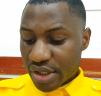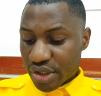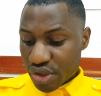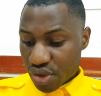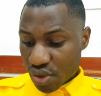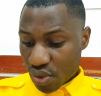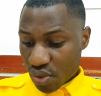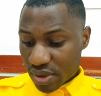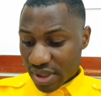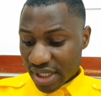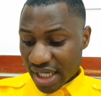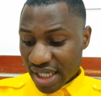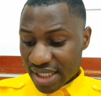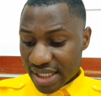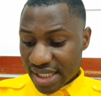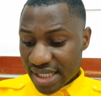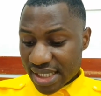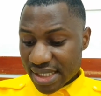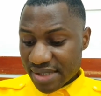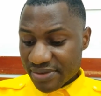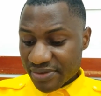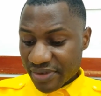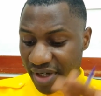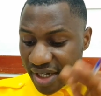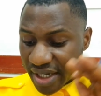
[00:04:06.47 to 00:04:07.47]
So that
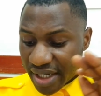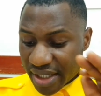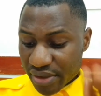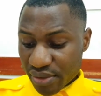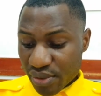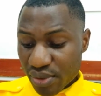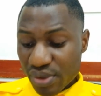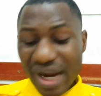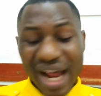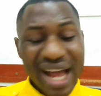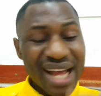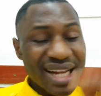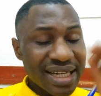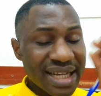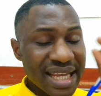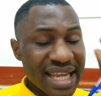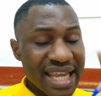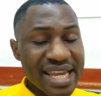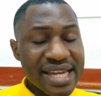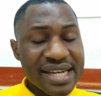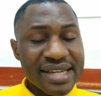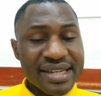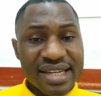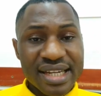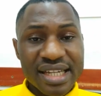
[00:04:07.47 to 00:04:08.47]
is very good, and
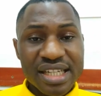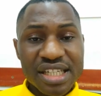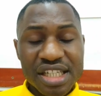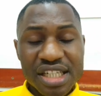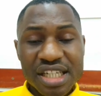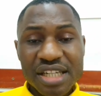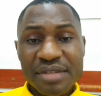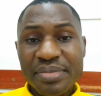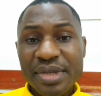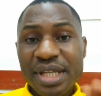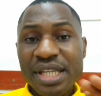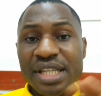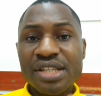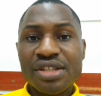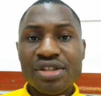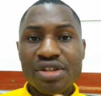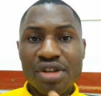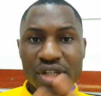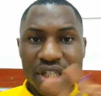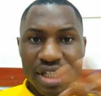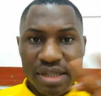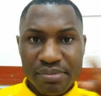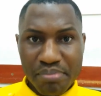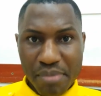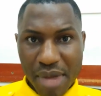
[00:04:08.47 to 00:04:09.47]
internship is
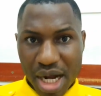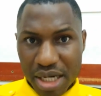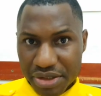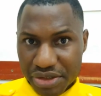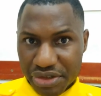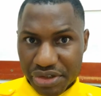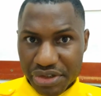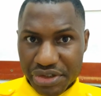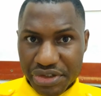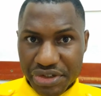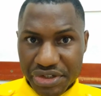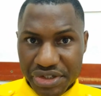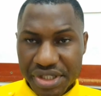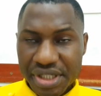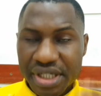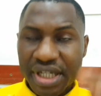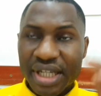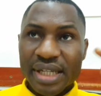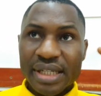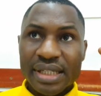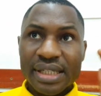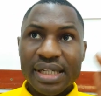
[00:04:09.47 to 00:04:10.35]
not mandatory.